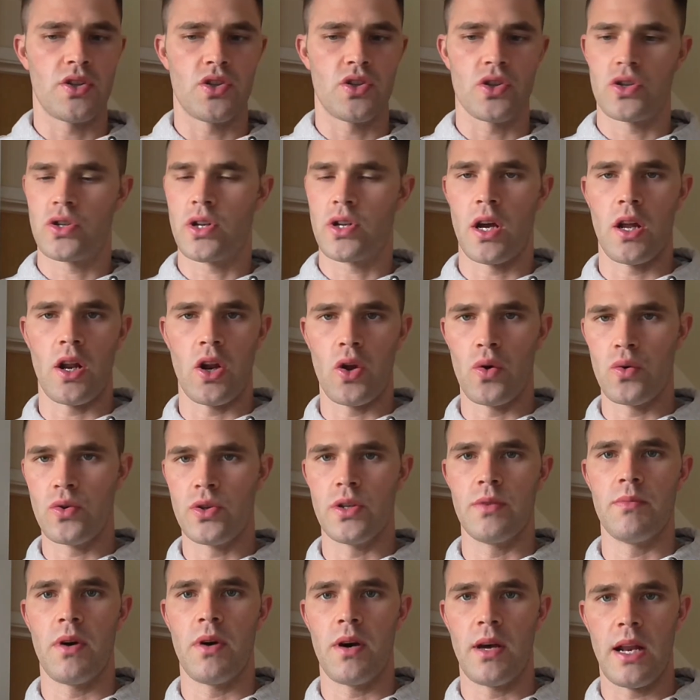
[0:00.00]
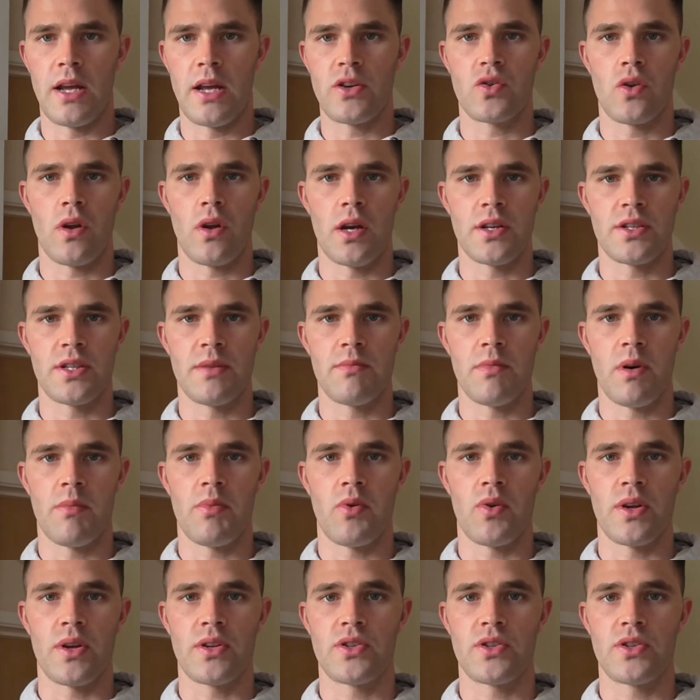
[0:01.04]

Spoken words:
just diluted my electrolytes in my body.